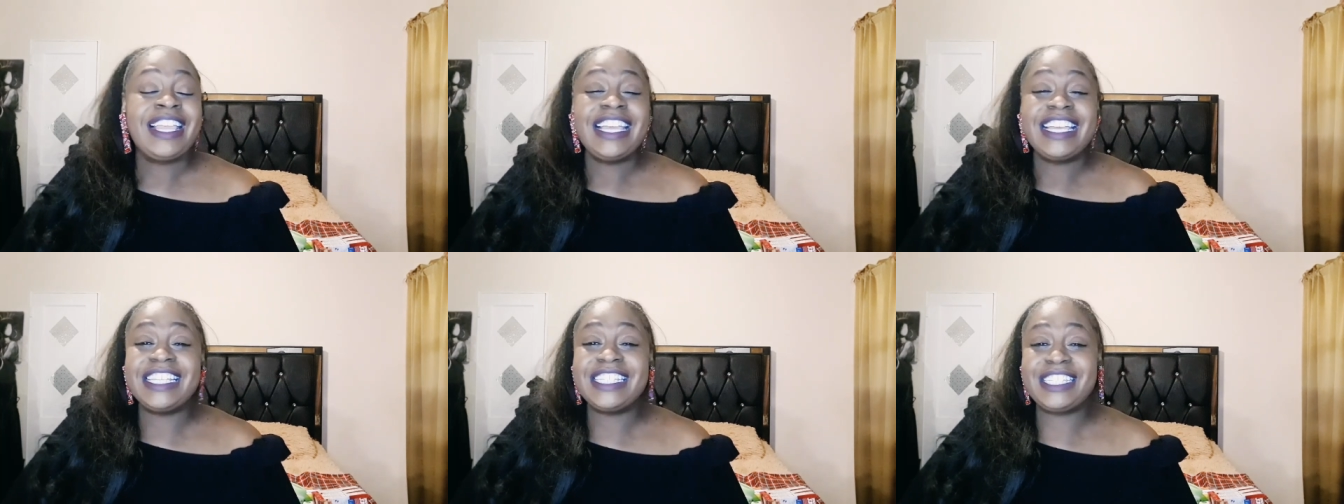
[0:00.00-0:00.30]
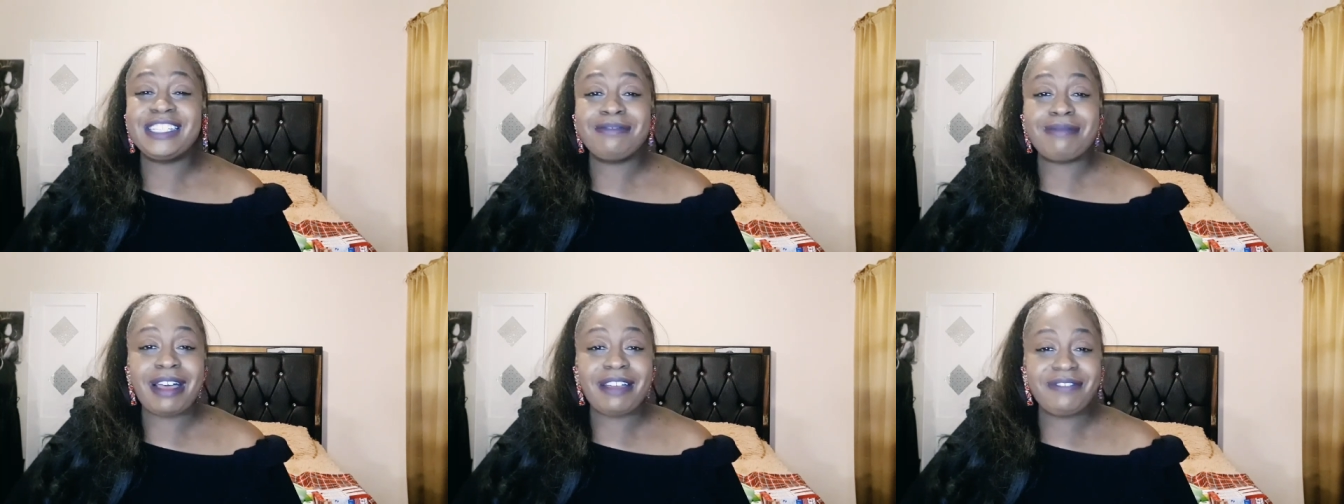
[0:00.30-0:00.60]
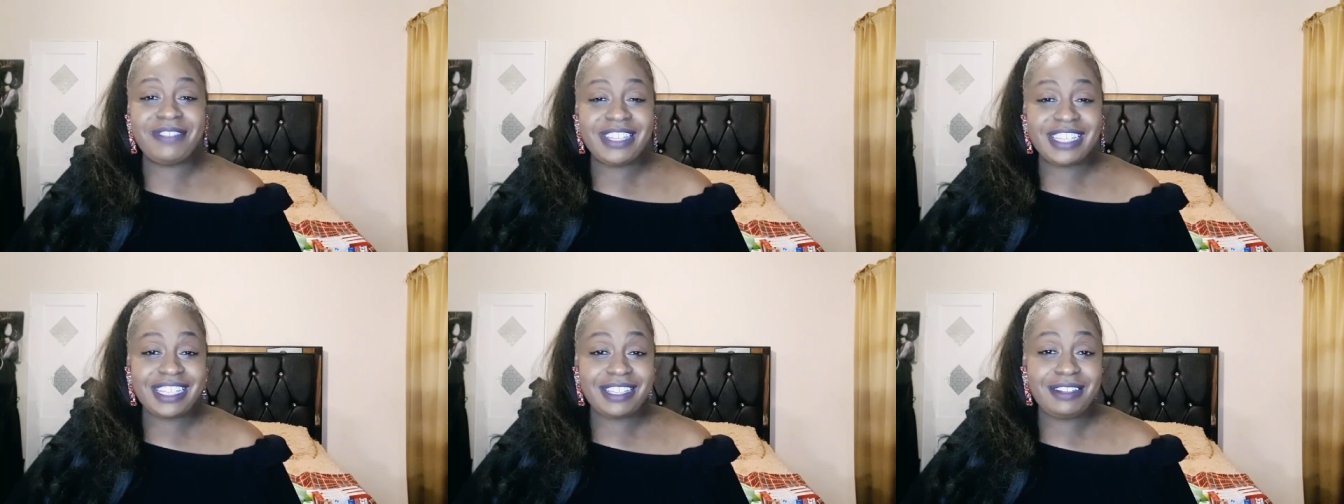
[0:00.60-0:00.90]
Until my
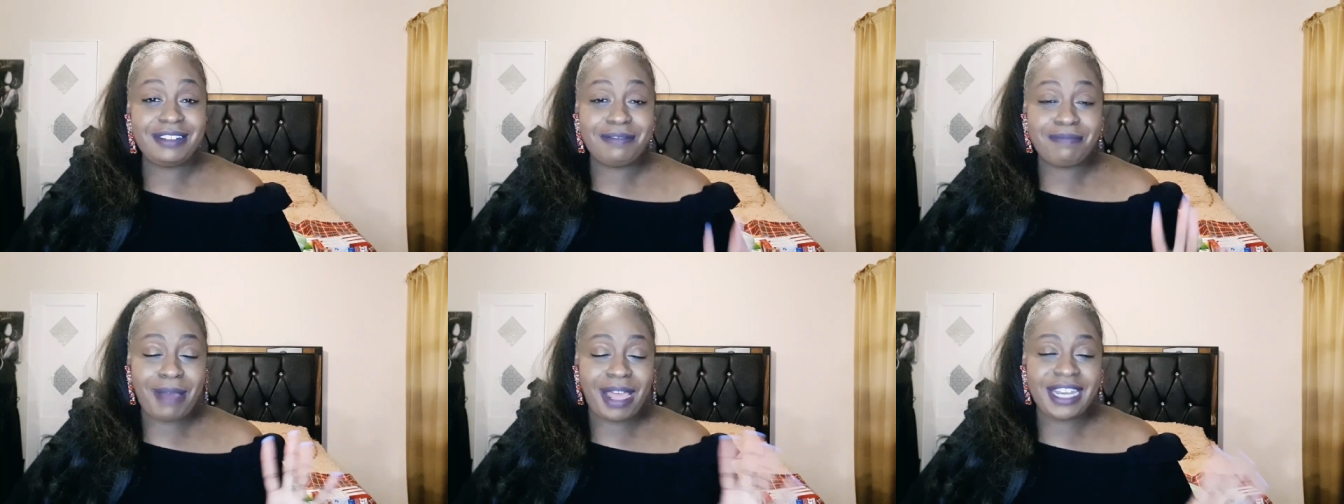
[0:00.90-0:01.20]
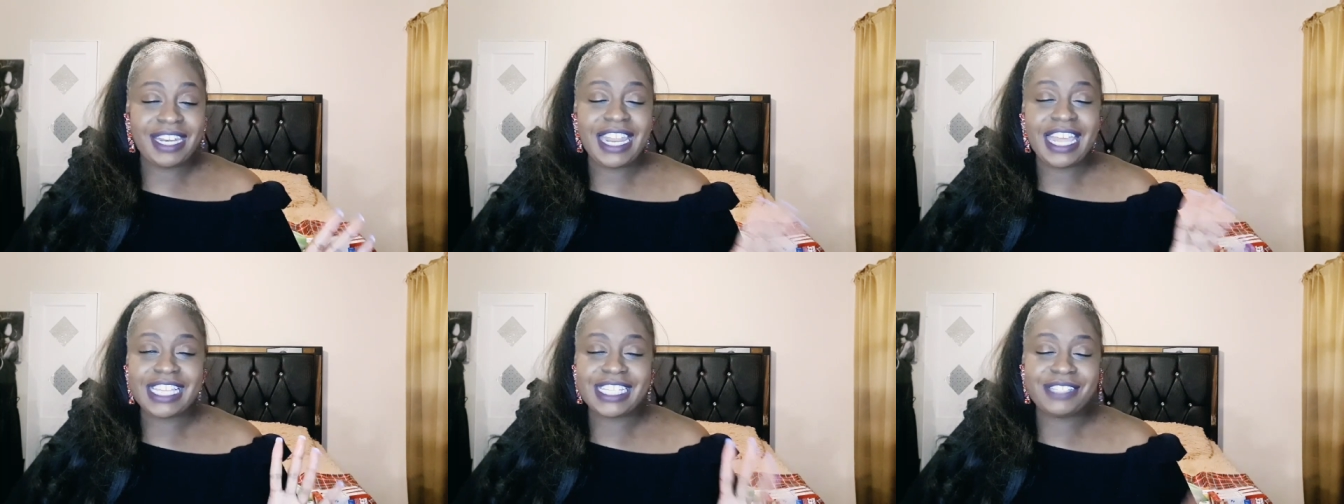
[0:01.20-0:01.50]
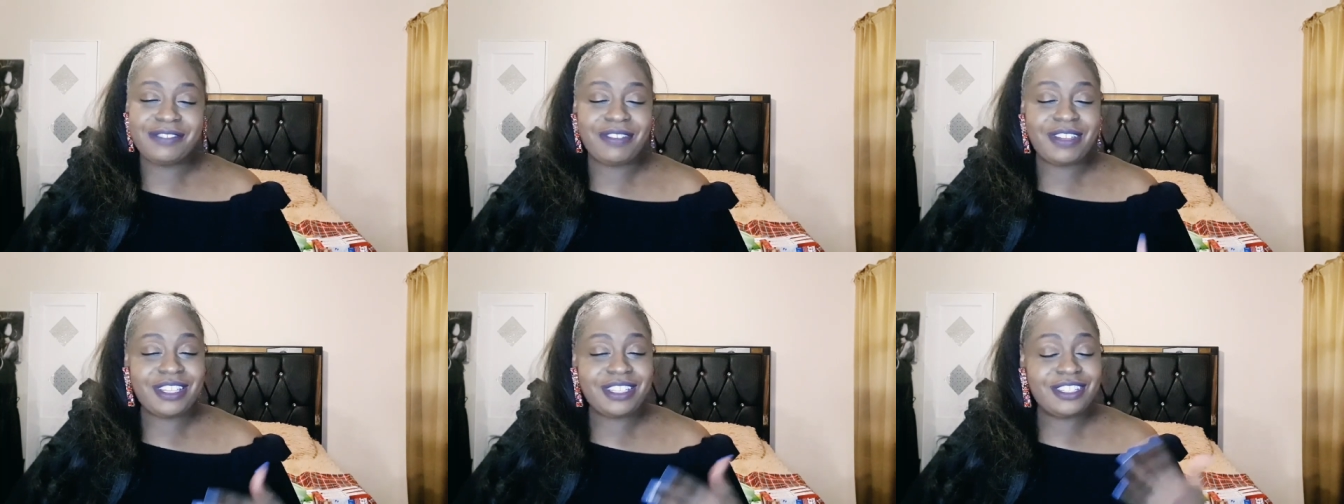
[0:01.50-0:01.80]
vic my
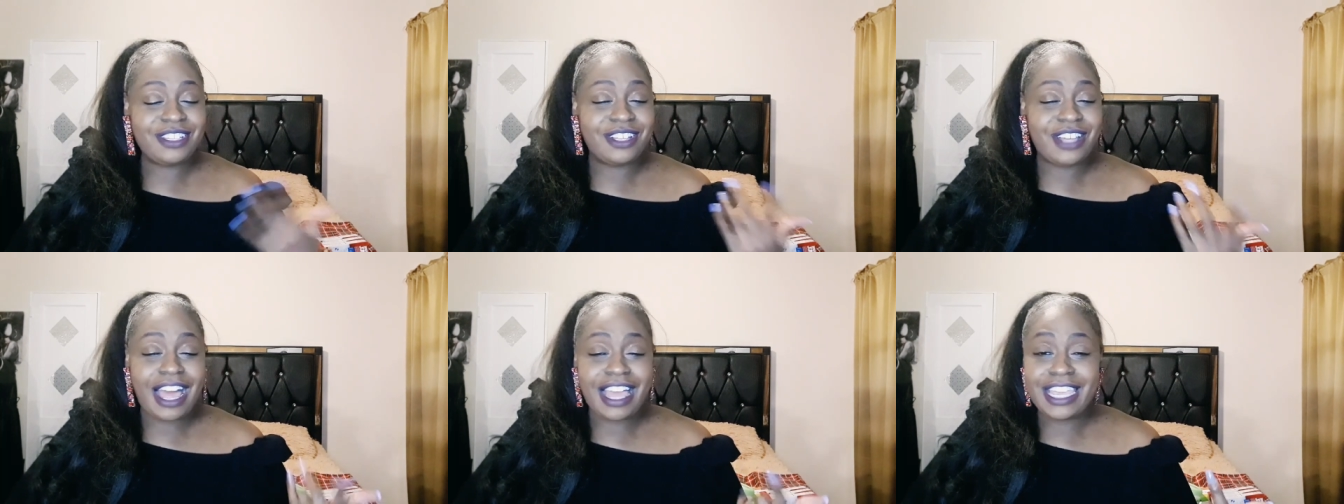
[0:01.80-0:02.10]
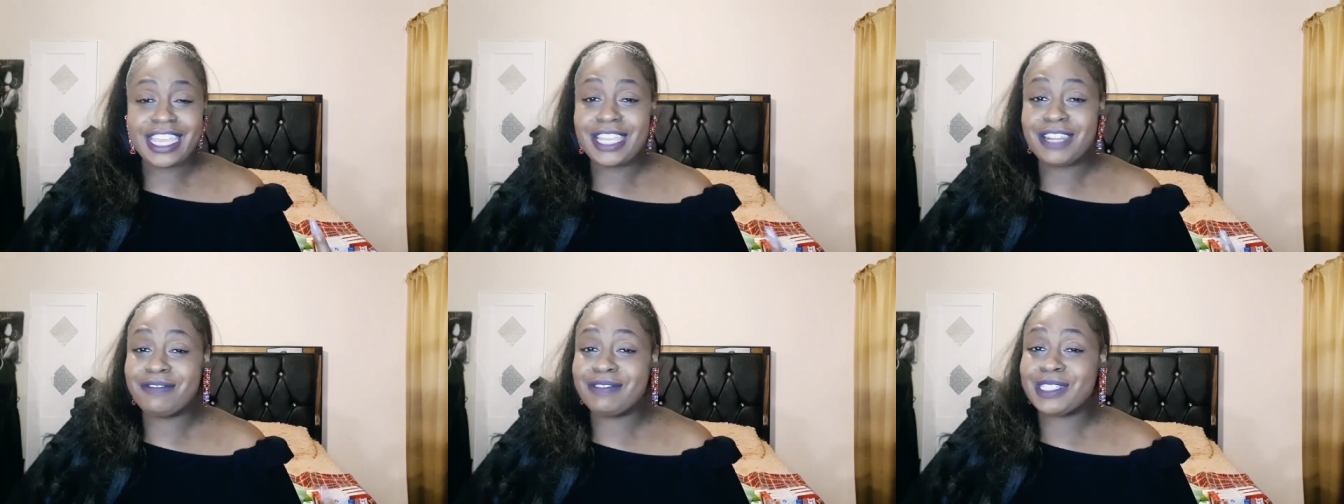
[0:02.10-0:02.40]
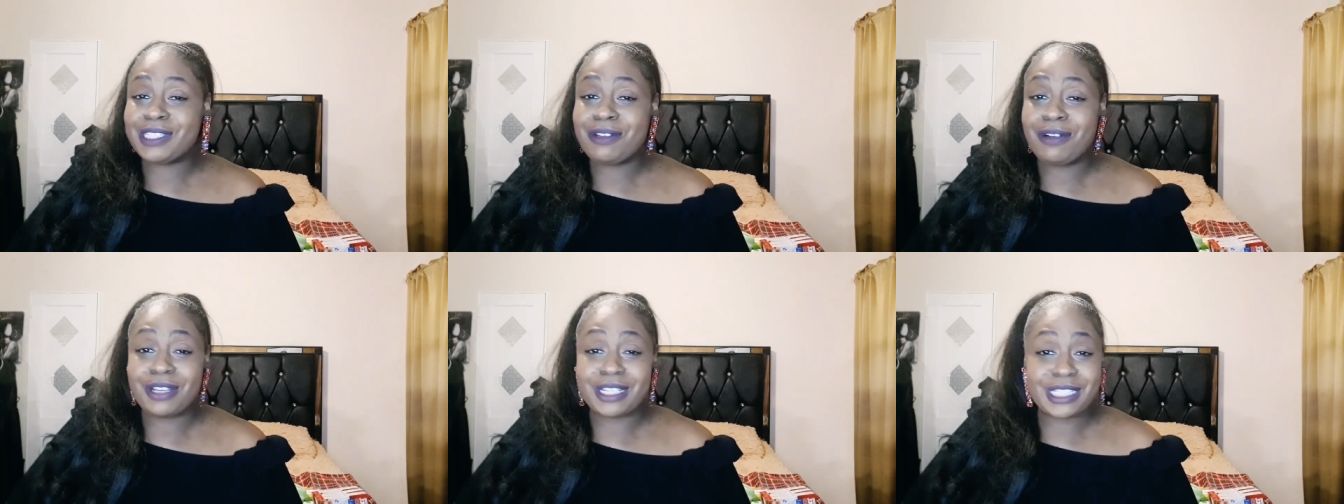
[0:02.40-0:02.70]
next, look, I can't even
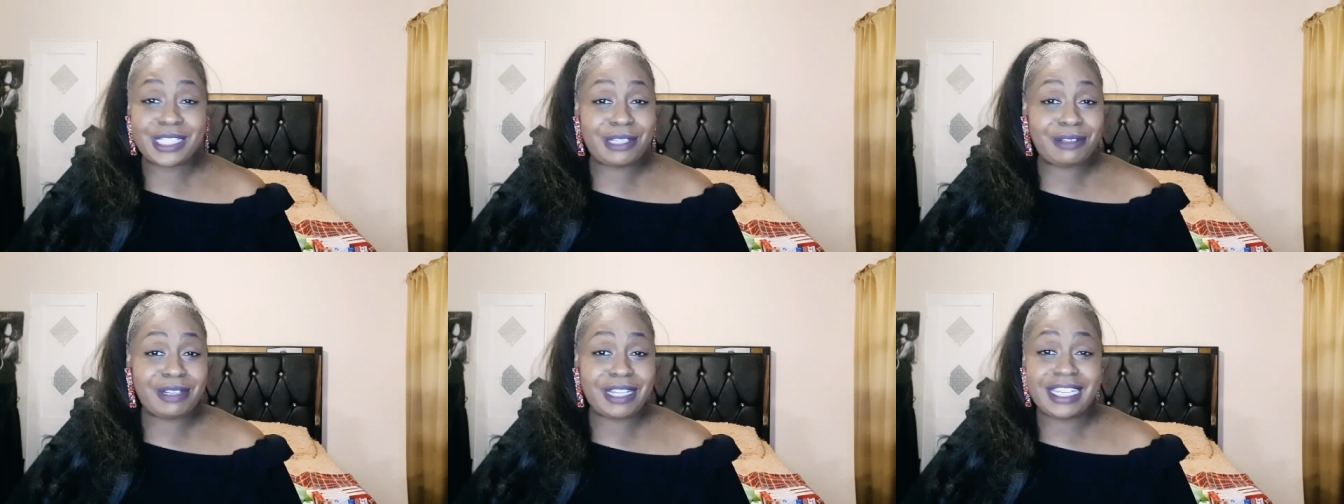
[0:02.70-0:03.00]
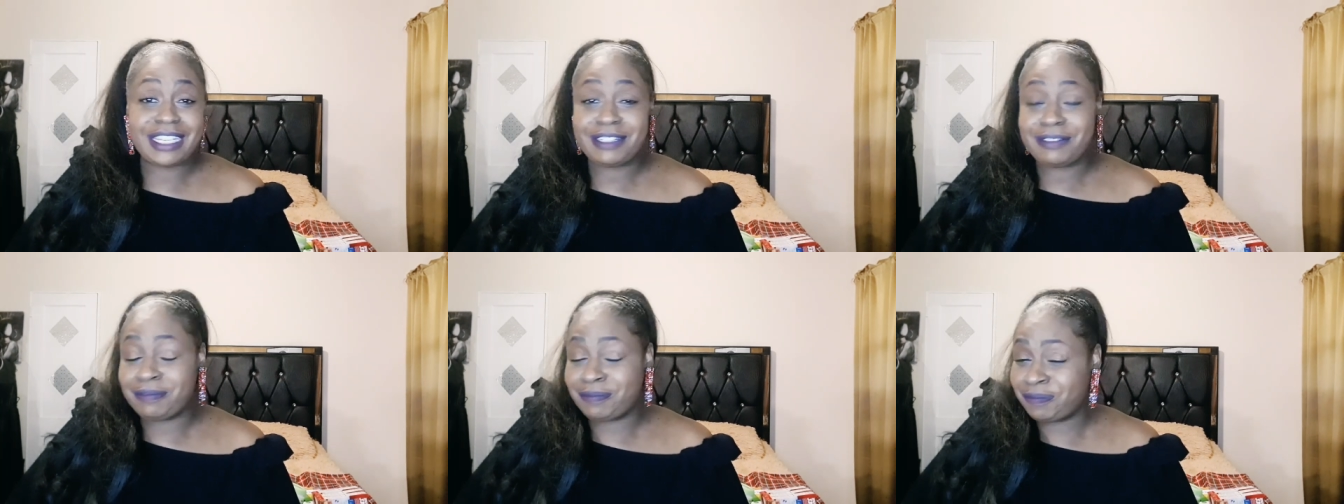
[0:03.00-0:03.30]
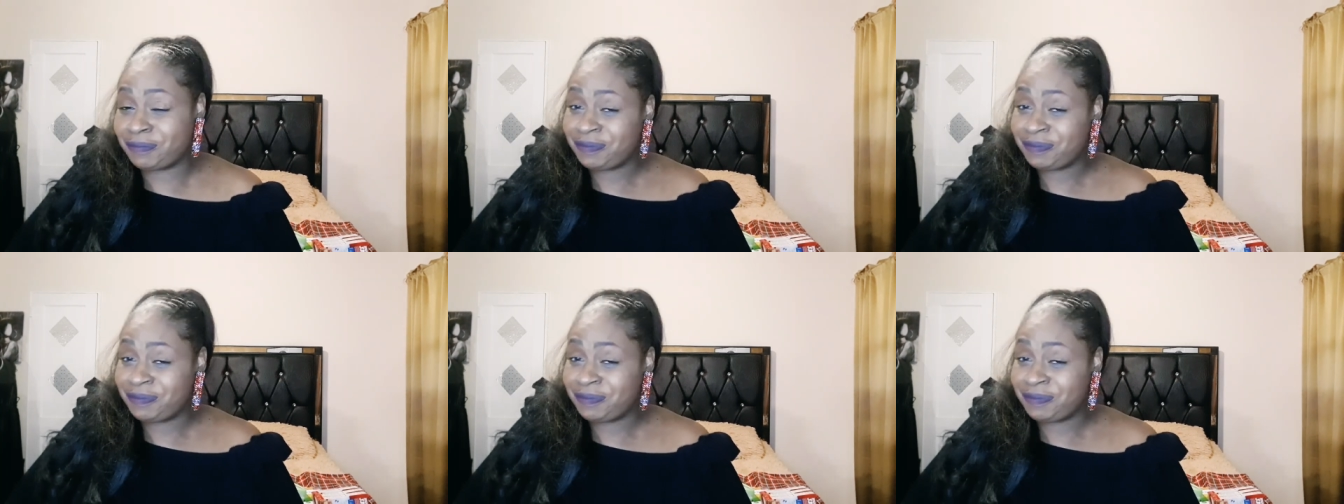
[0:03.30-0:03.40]
talk, it's so late.